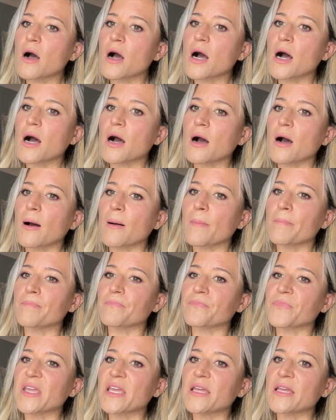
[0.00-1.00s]

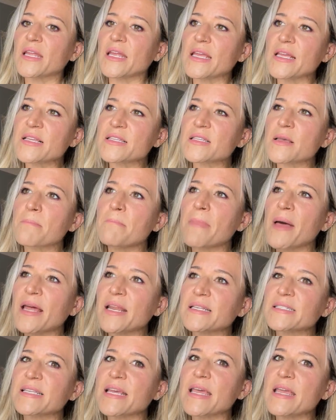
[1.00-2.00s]
It is a
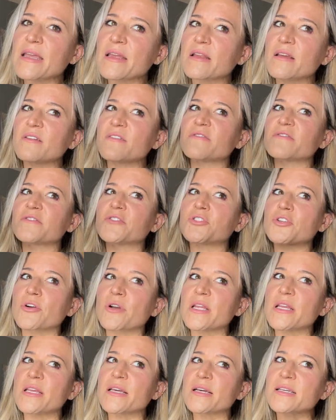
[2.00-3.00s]
meditative
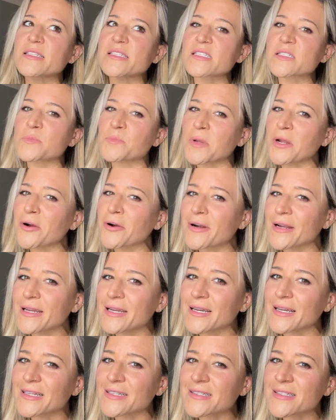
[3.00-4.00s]
journey
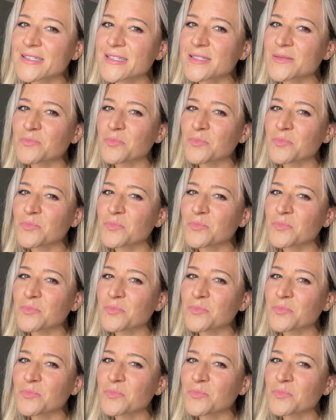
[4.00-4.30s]
experience,